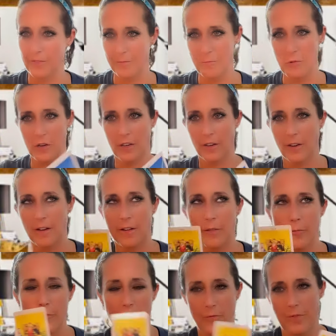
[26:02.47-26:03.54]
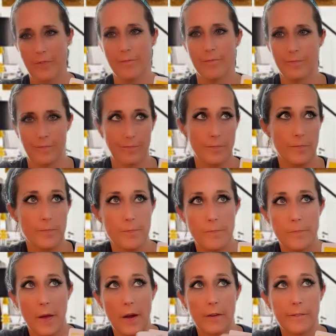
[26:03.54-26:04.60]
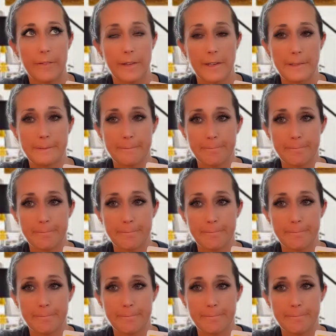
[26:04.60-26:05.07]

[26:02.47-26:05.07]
We're going to call him Bennifer.